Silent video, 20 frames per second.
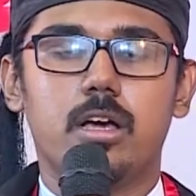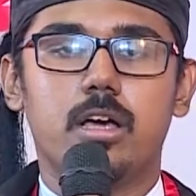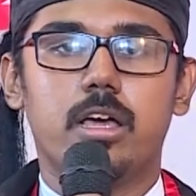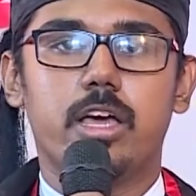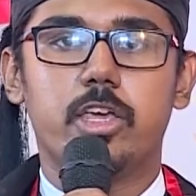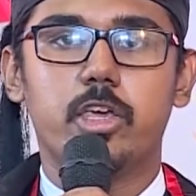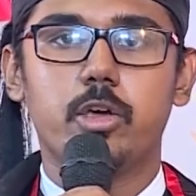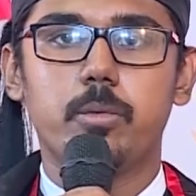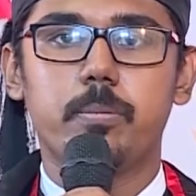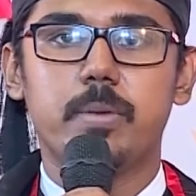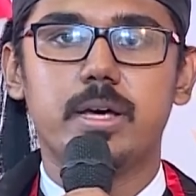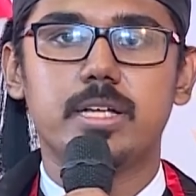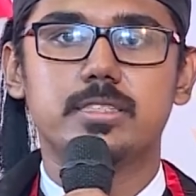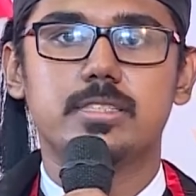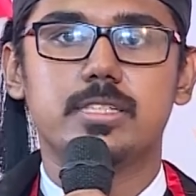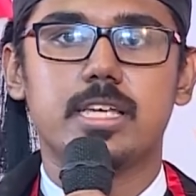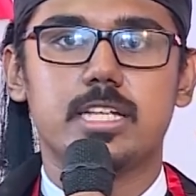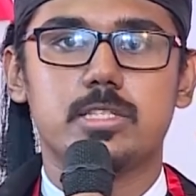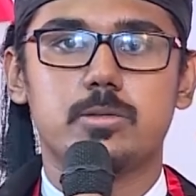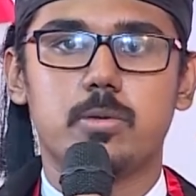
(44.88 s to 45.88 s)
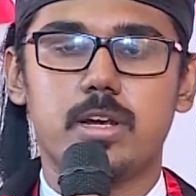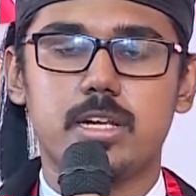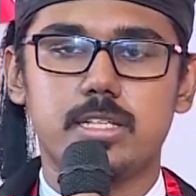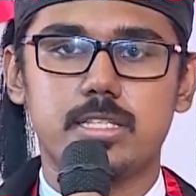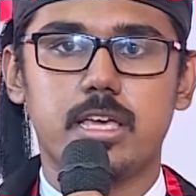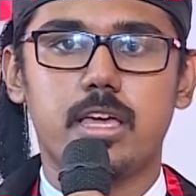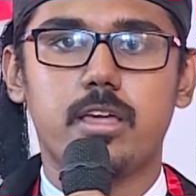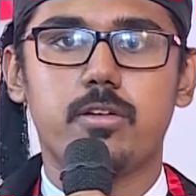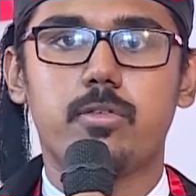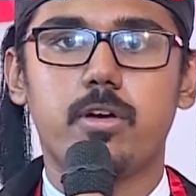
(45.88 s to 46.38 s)
equipments as well as
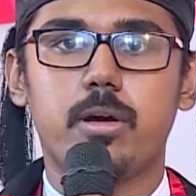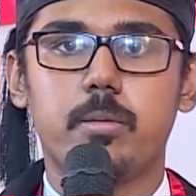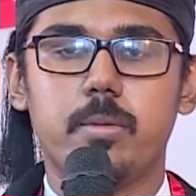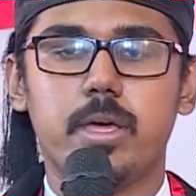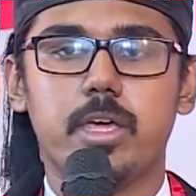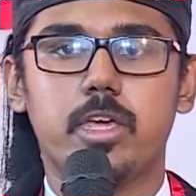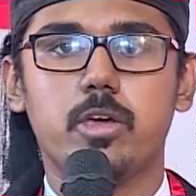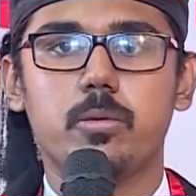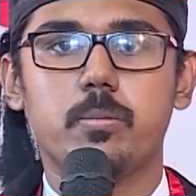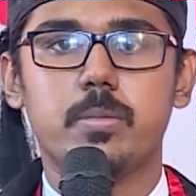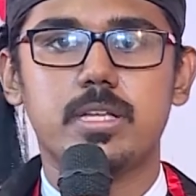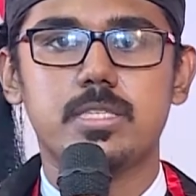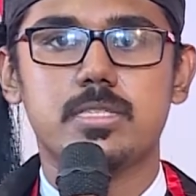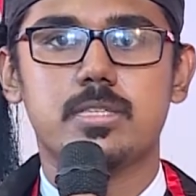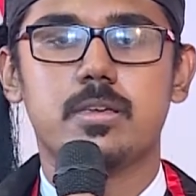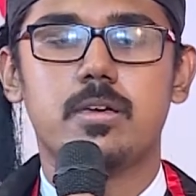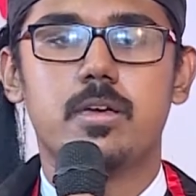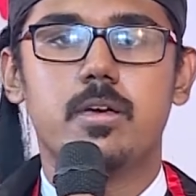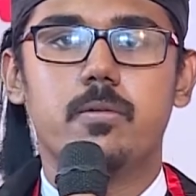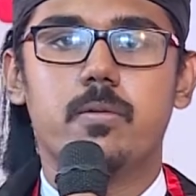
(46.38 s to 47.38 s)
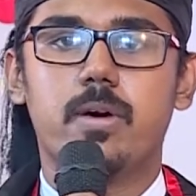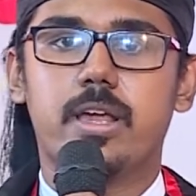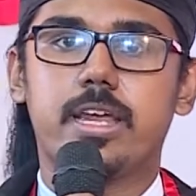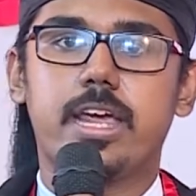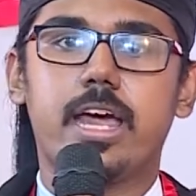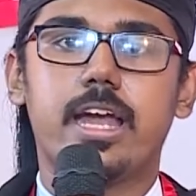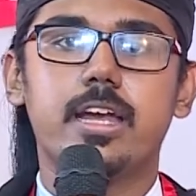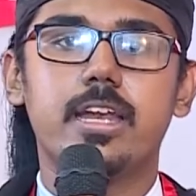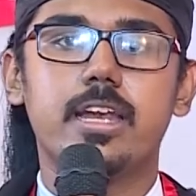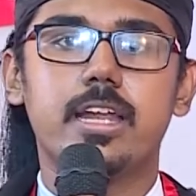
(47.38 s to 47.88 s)
airframe equipments where
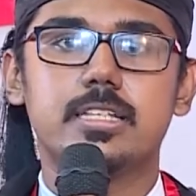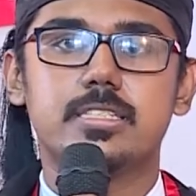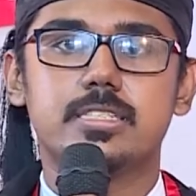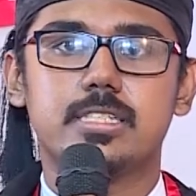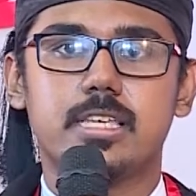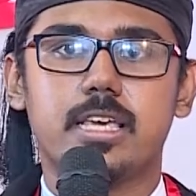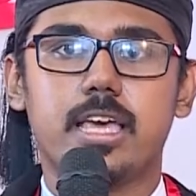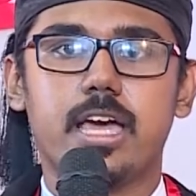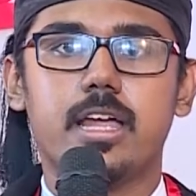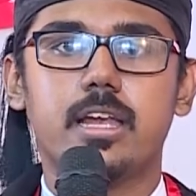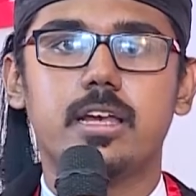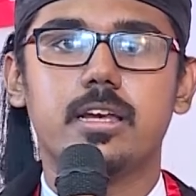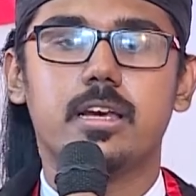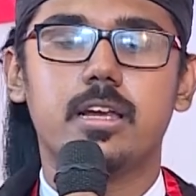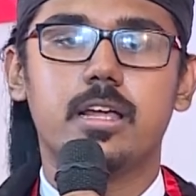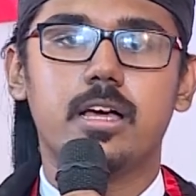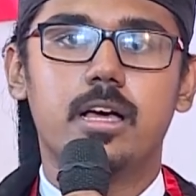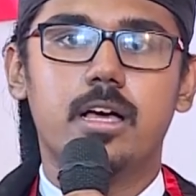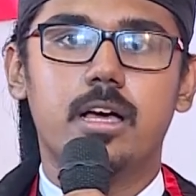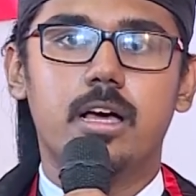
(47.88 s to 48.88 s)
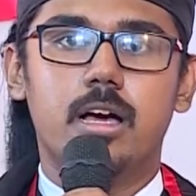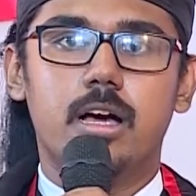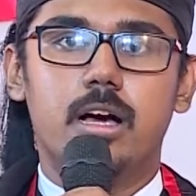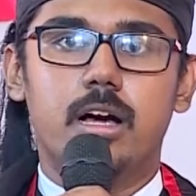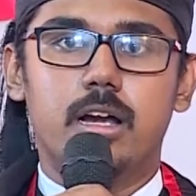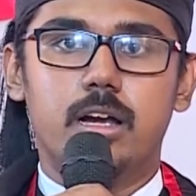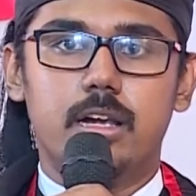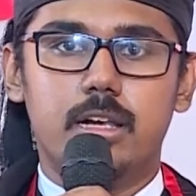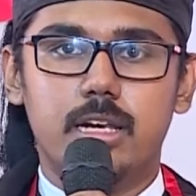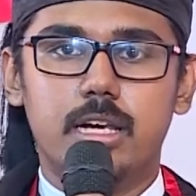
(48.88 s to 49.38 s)
candidates can
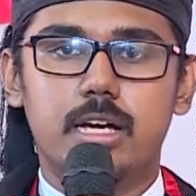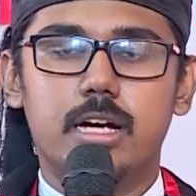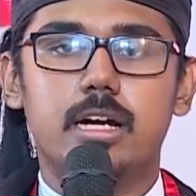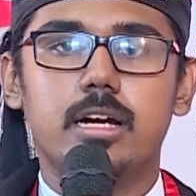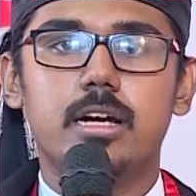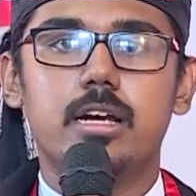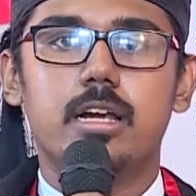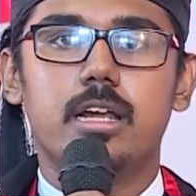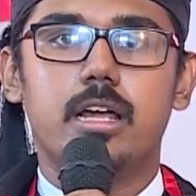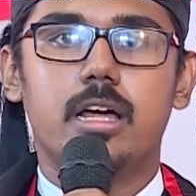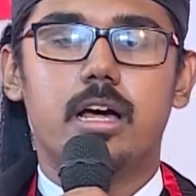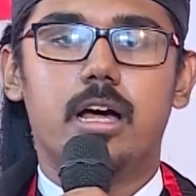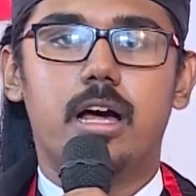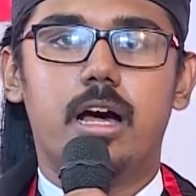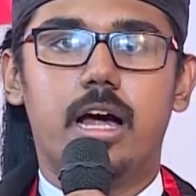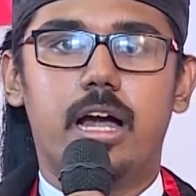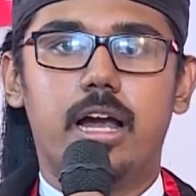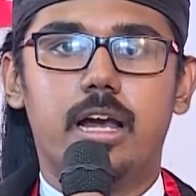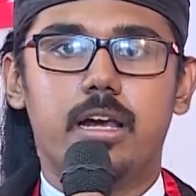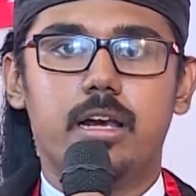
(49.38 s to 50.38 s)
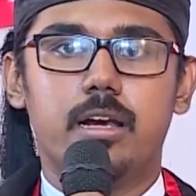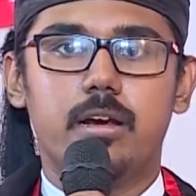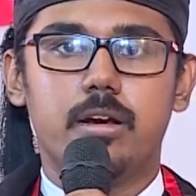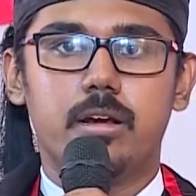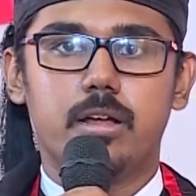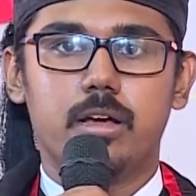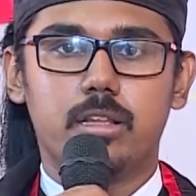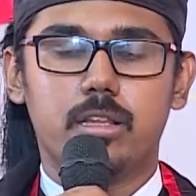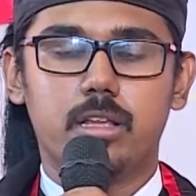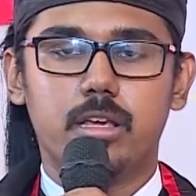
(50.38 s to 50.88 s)
learn and
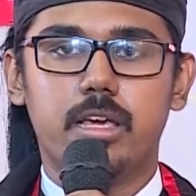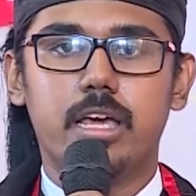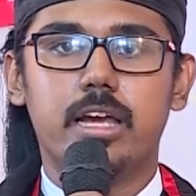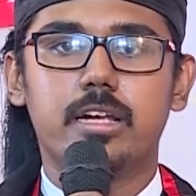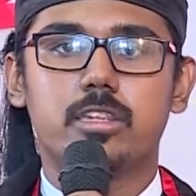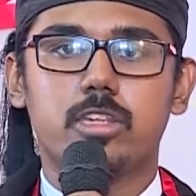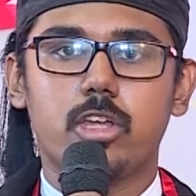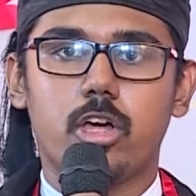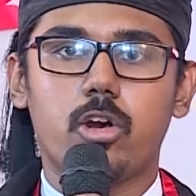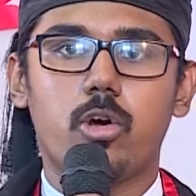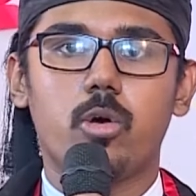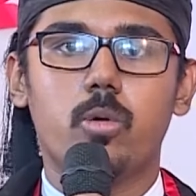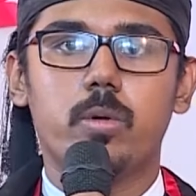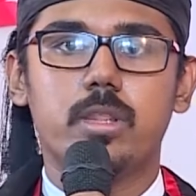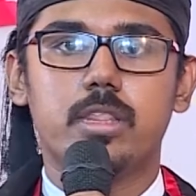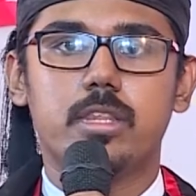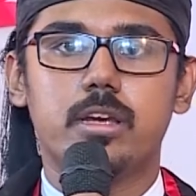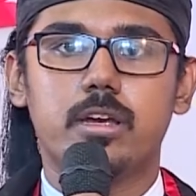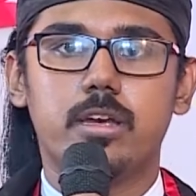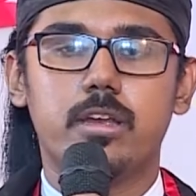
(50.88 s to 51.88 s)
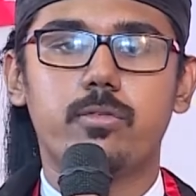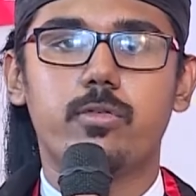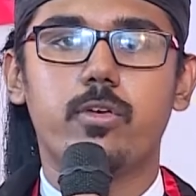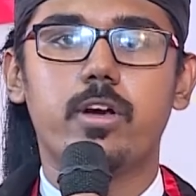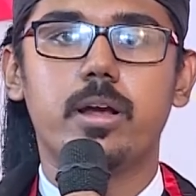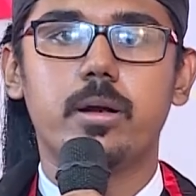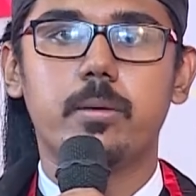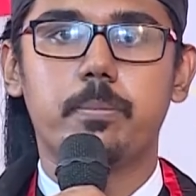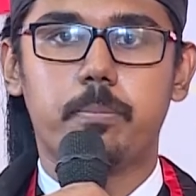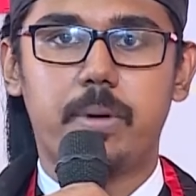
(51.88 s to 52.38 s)
get thorough with
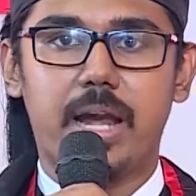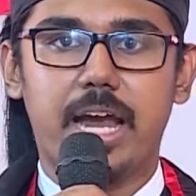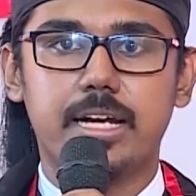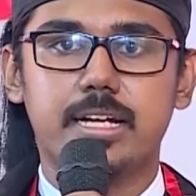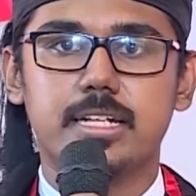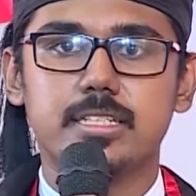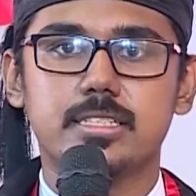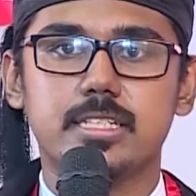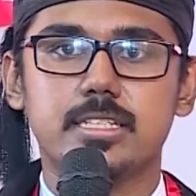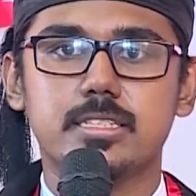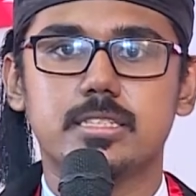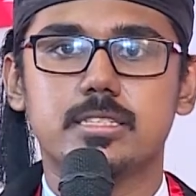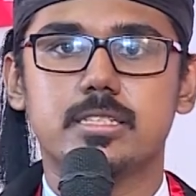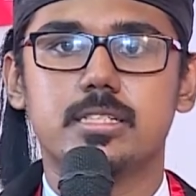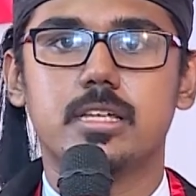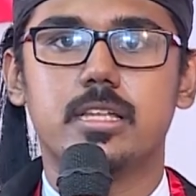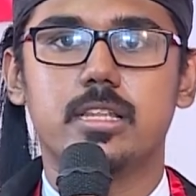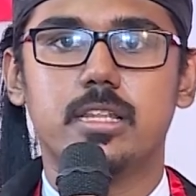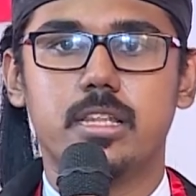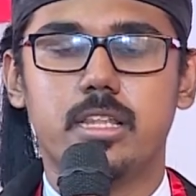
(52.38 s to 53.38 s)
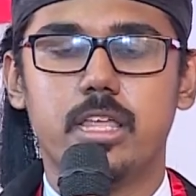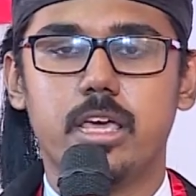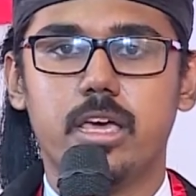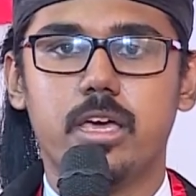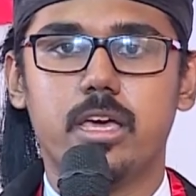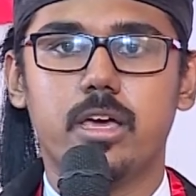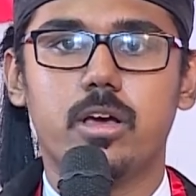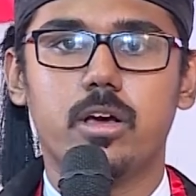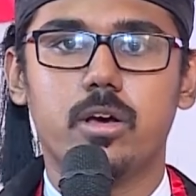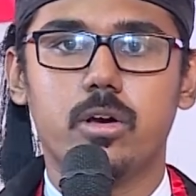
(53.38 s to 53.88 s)
different practices
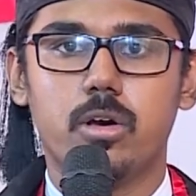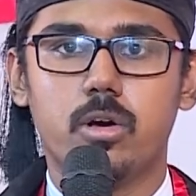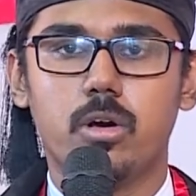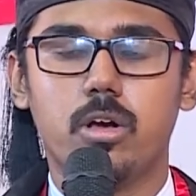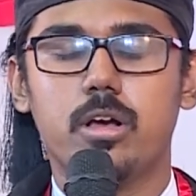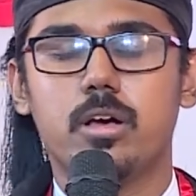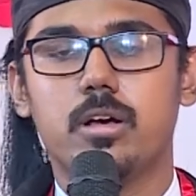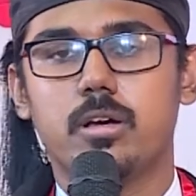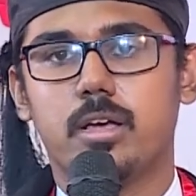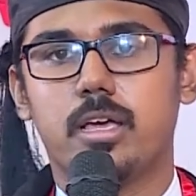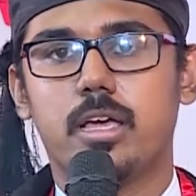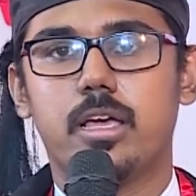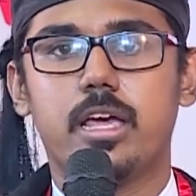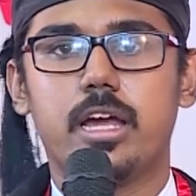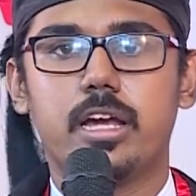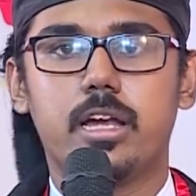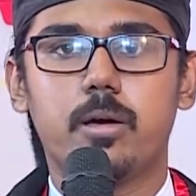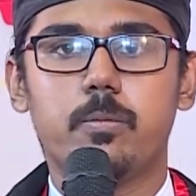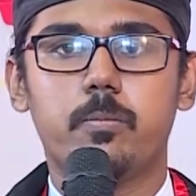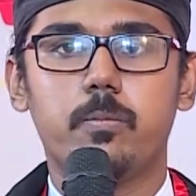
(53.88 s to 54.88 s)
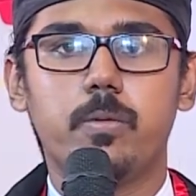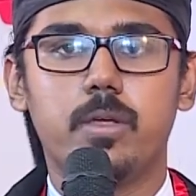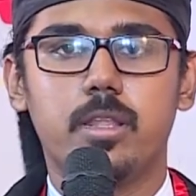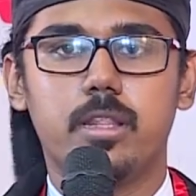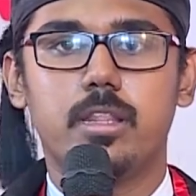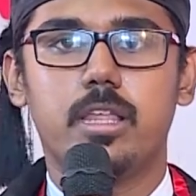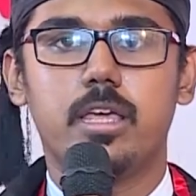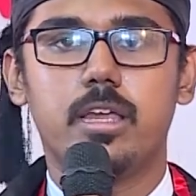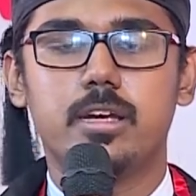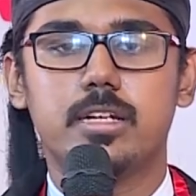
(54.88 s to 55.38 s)
they get up
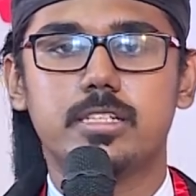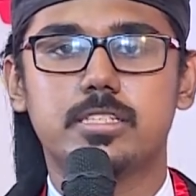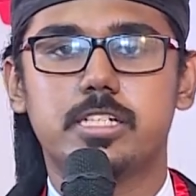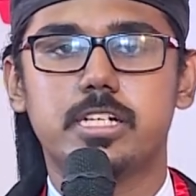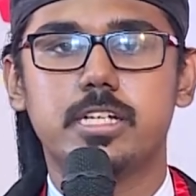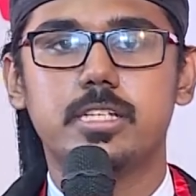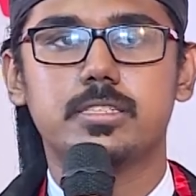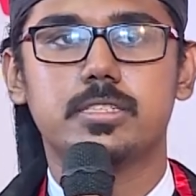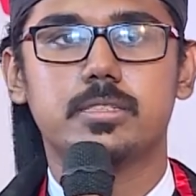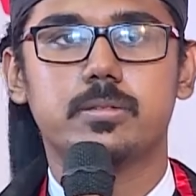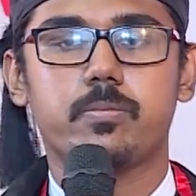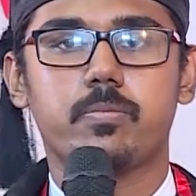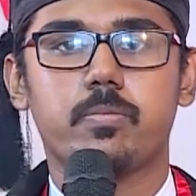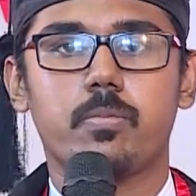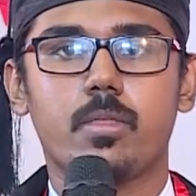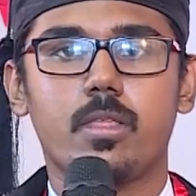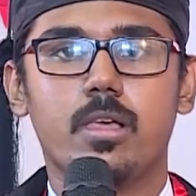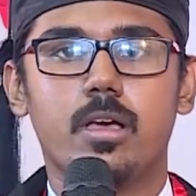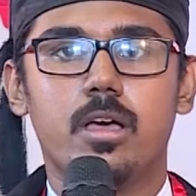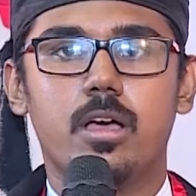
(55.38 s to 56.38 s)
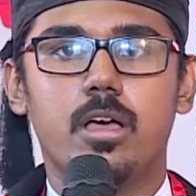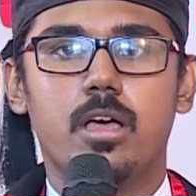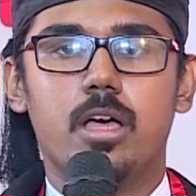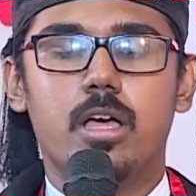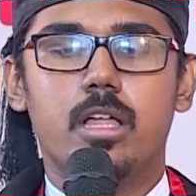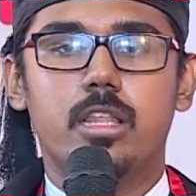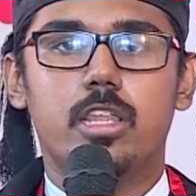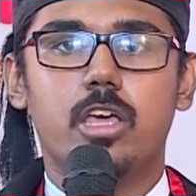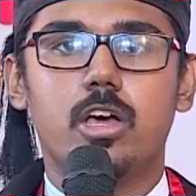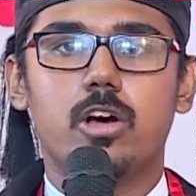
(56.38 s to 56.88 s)
in the industries.
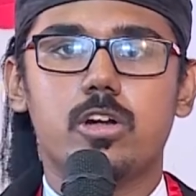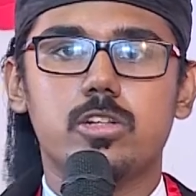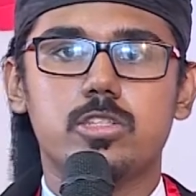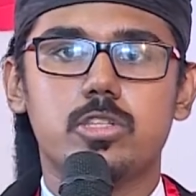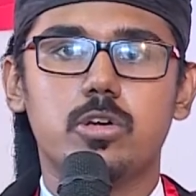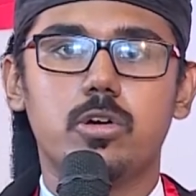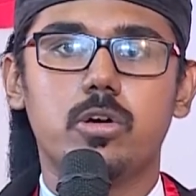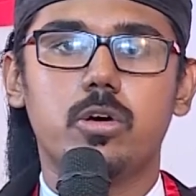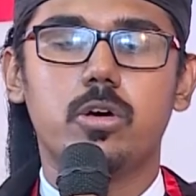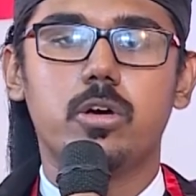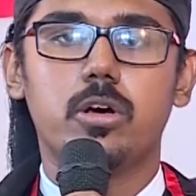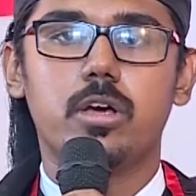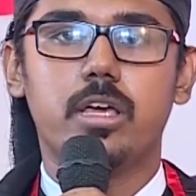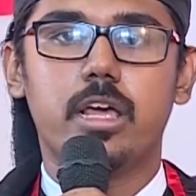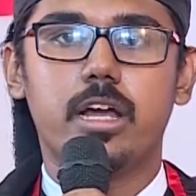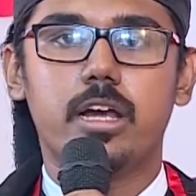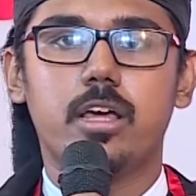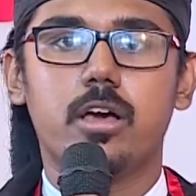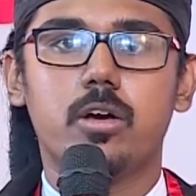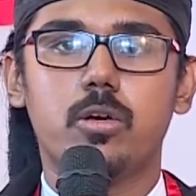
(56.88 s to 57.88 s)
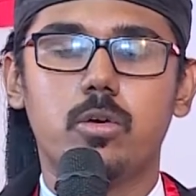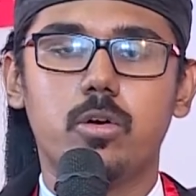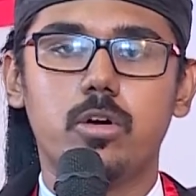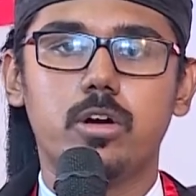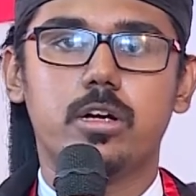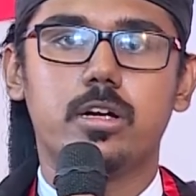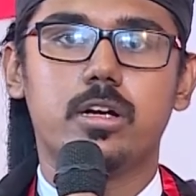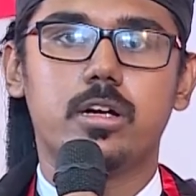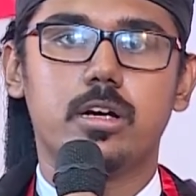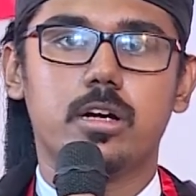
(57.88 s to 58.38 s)
They also get a
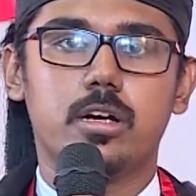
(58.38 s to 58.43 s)
good